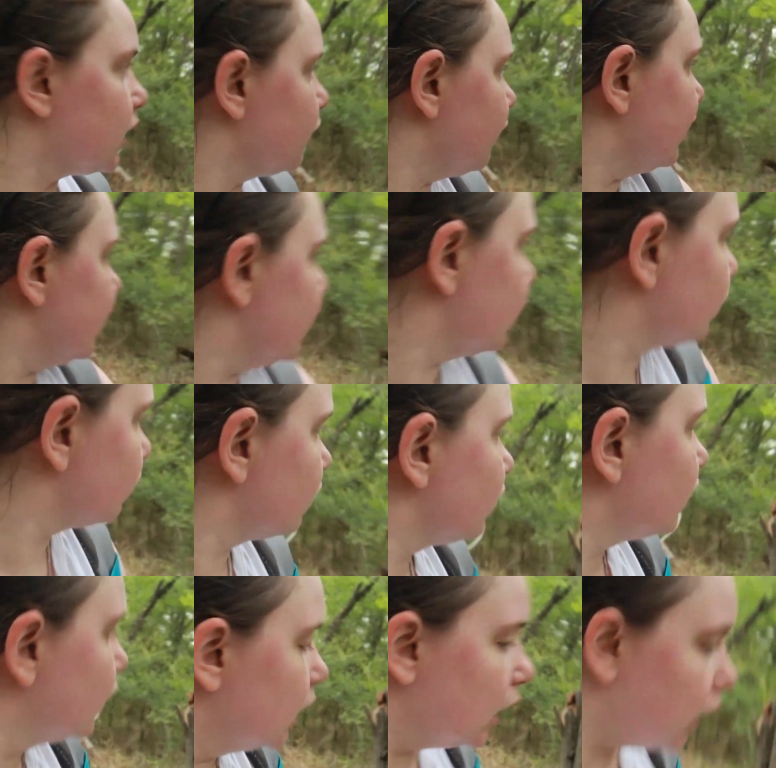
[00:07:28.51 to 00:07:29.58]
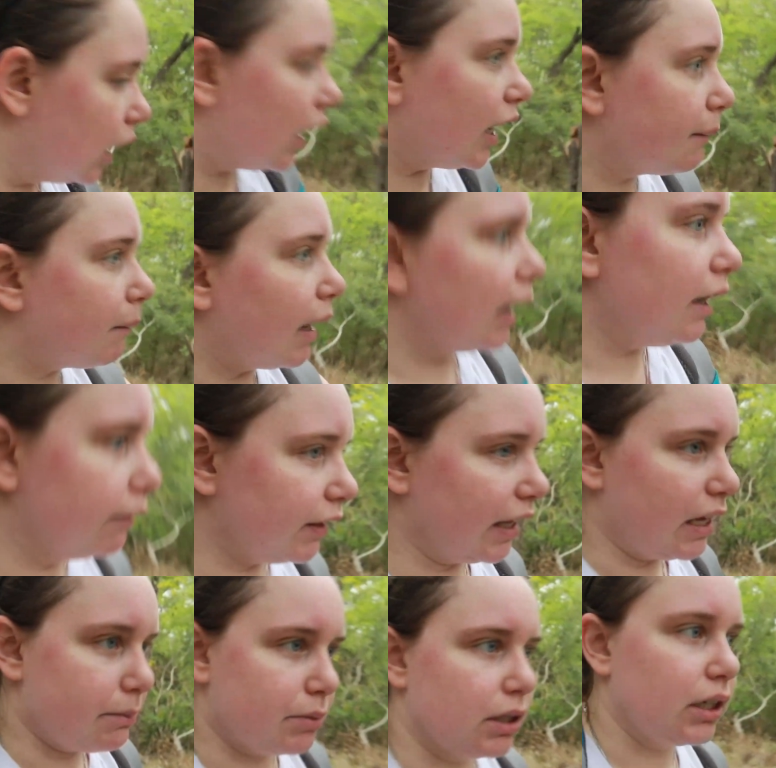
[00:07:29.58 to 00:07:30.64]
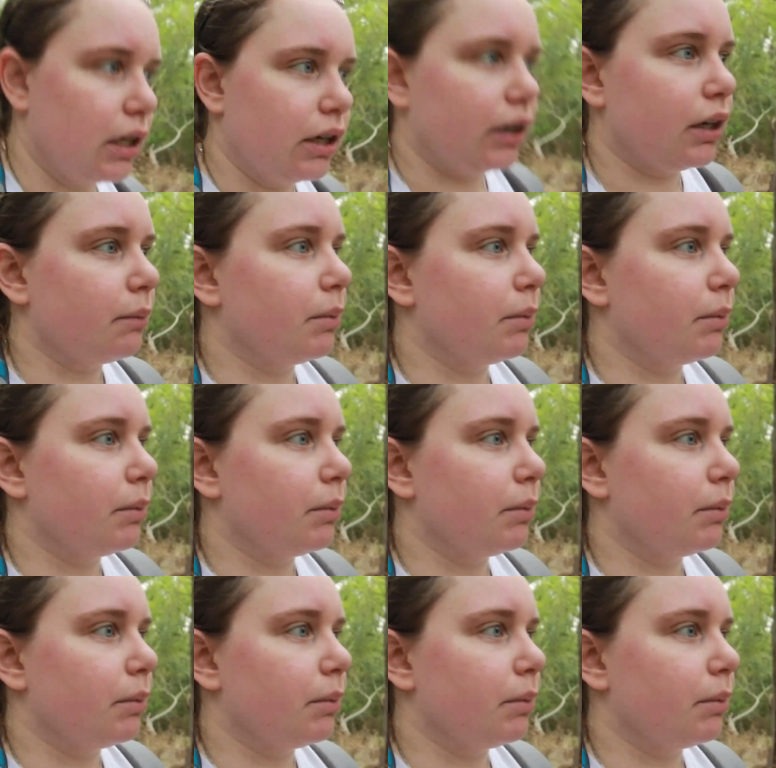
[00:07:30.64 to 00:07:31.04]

Like right now, I'm out of the campsite area,